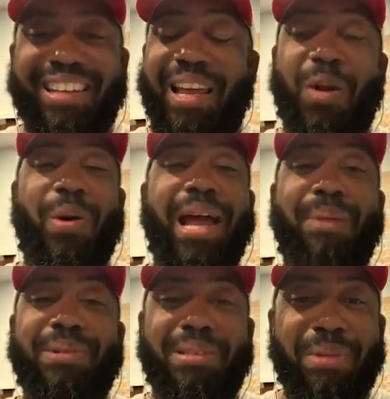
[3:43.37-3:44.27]
Like what
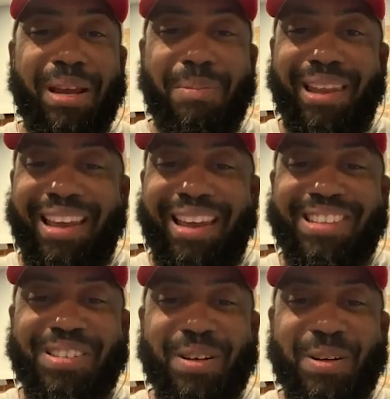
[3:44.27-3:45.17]
happened to me at my
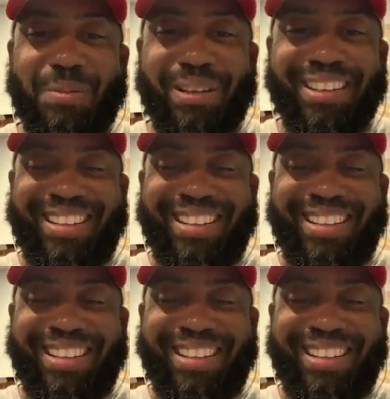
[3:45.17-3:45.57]
last tournament.